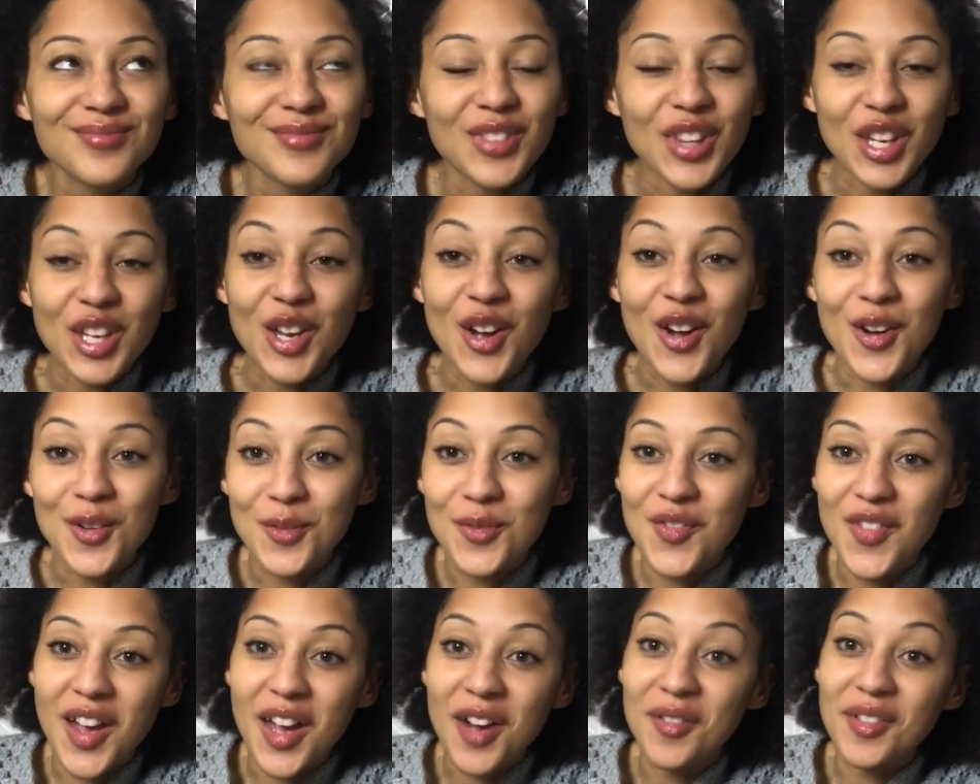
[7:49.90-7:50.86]
The yarn
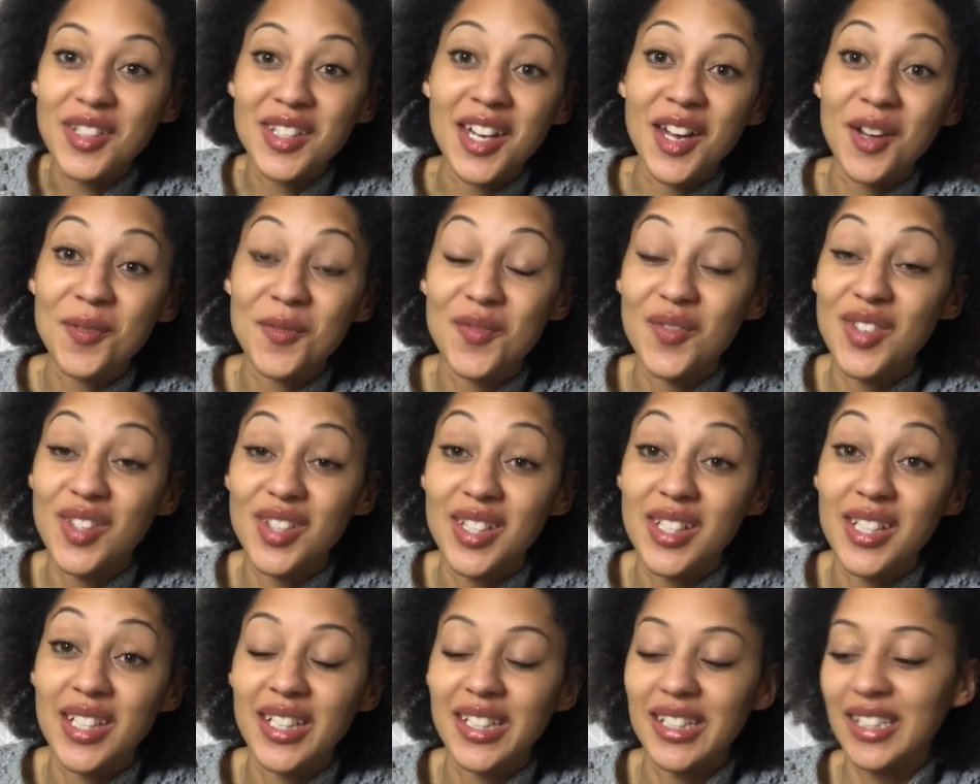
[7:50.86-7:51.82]
fairies have
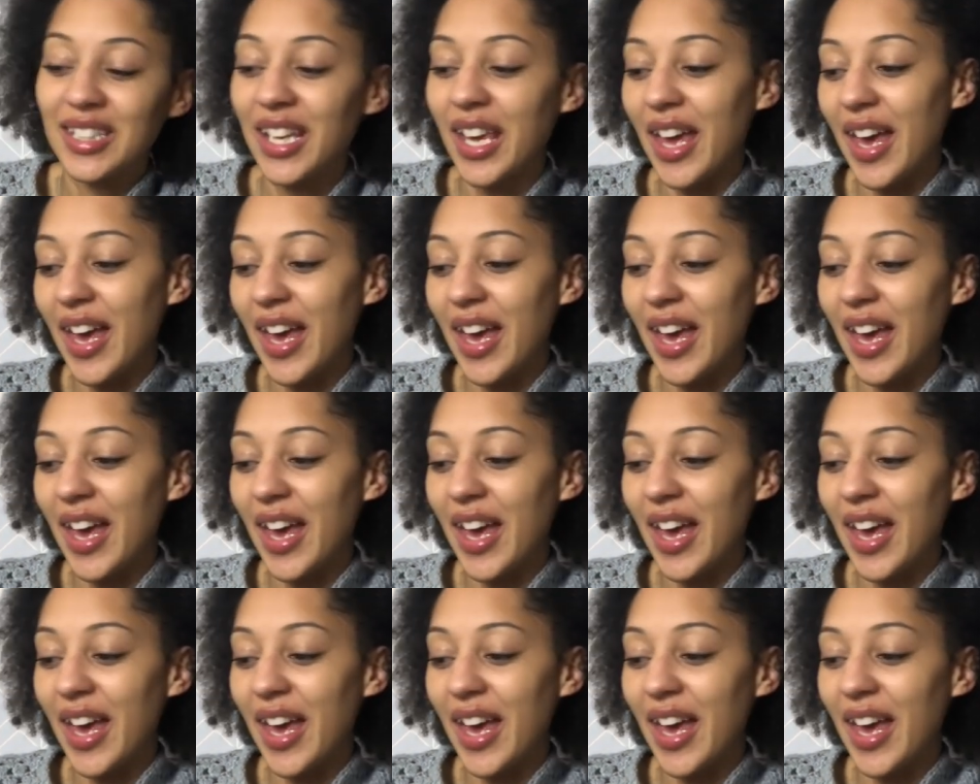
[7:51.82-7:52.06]
visited.